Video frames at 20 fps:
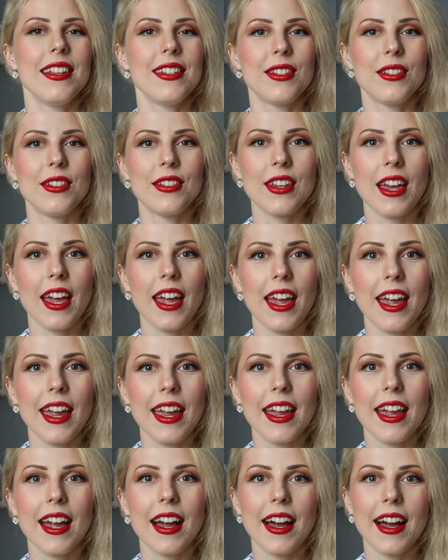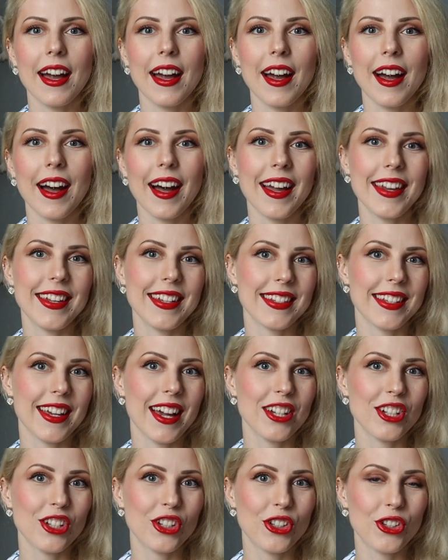Today I
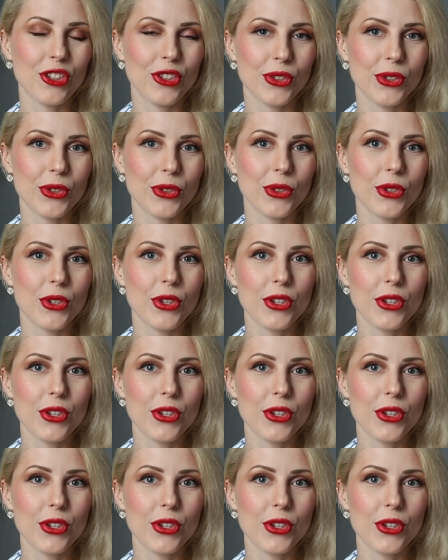decided to